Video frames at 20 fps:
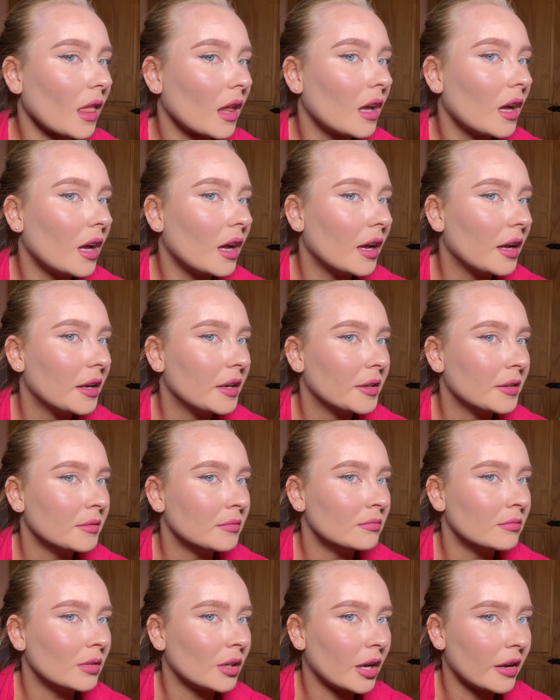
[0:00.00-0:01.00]

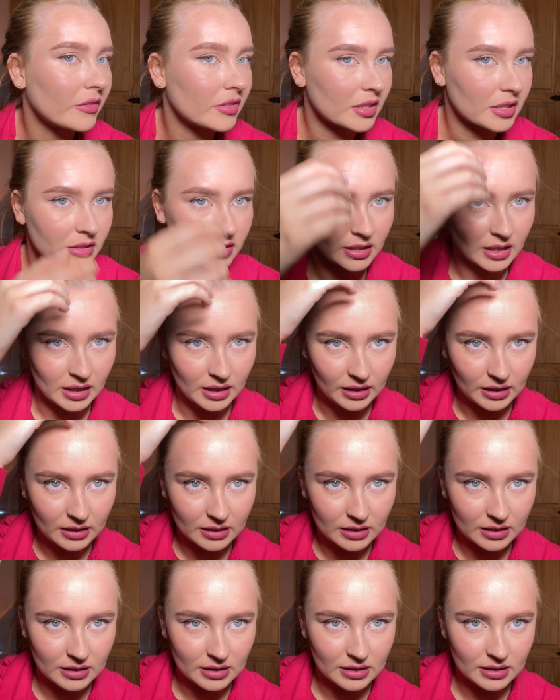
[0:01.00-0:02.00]
other than that,
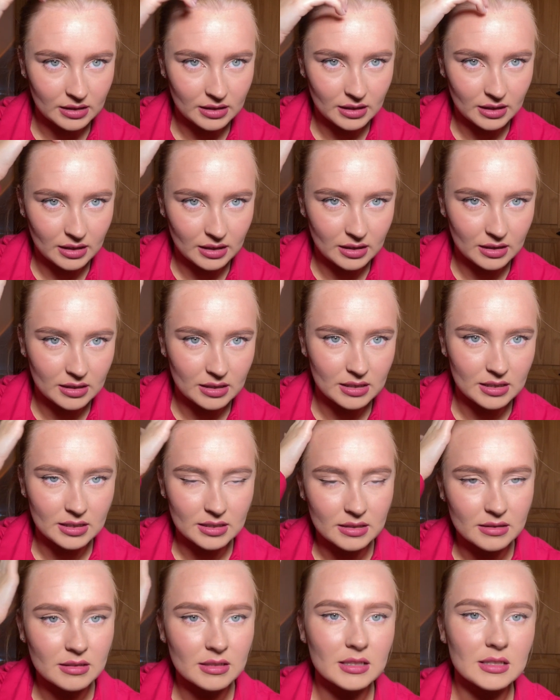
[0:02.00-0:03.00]

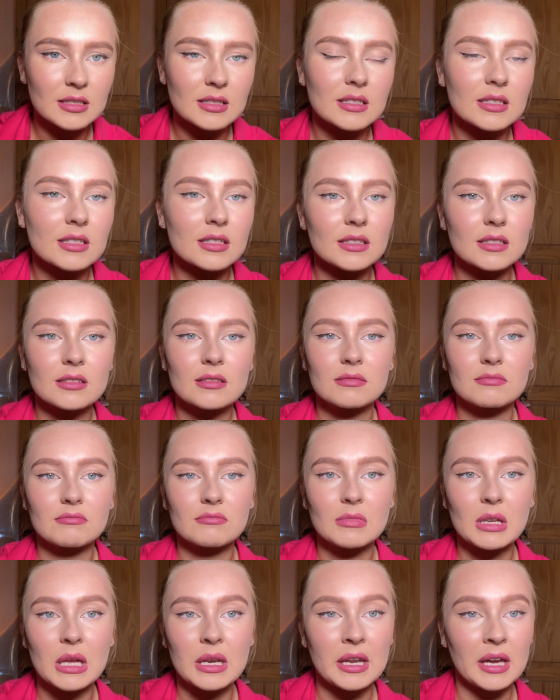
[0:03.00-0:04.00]
it's
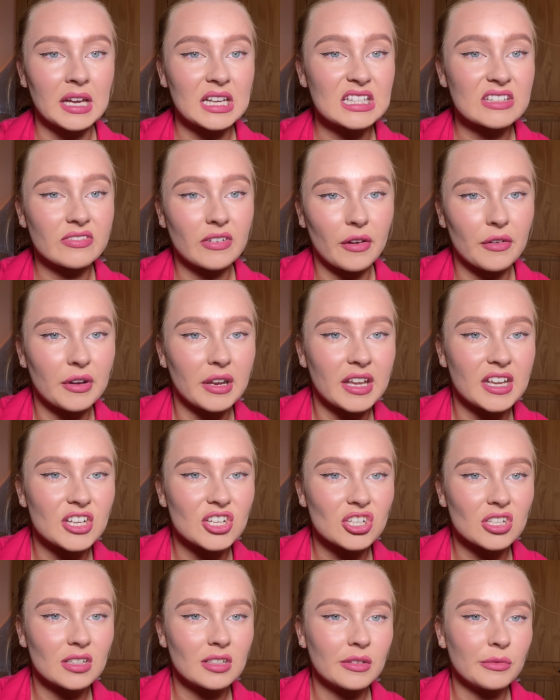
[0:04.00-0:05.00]
a nice
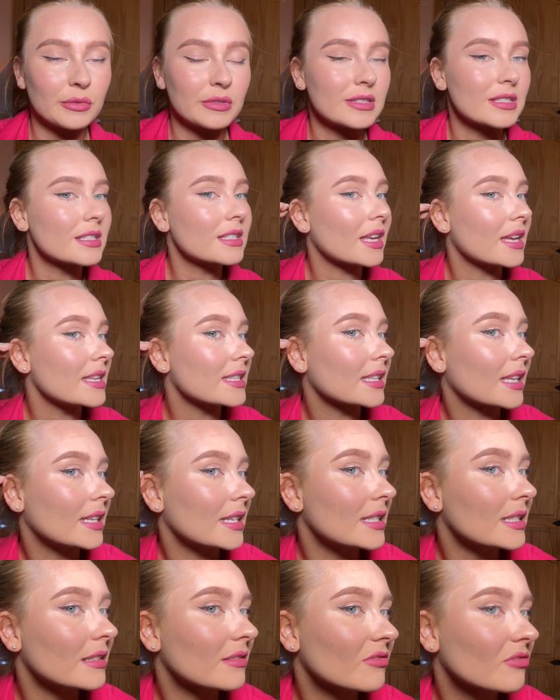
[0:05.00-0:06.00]
foundation. I wouldn't say it's
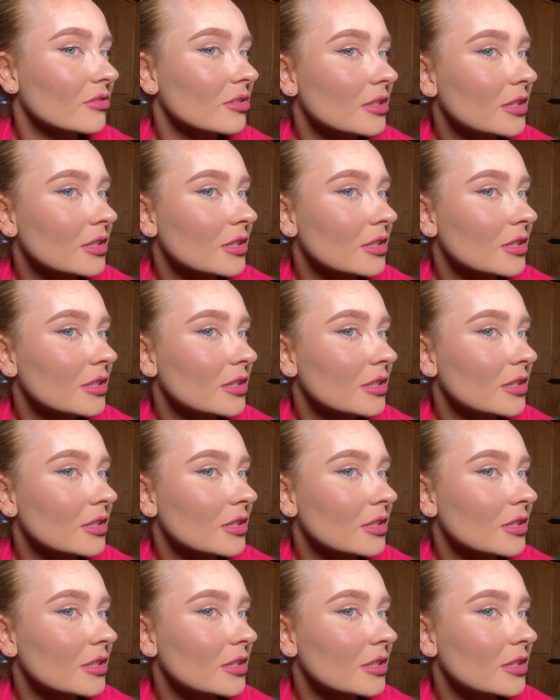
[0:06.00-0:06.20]
any different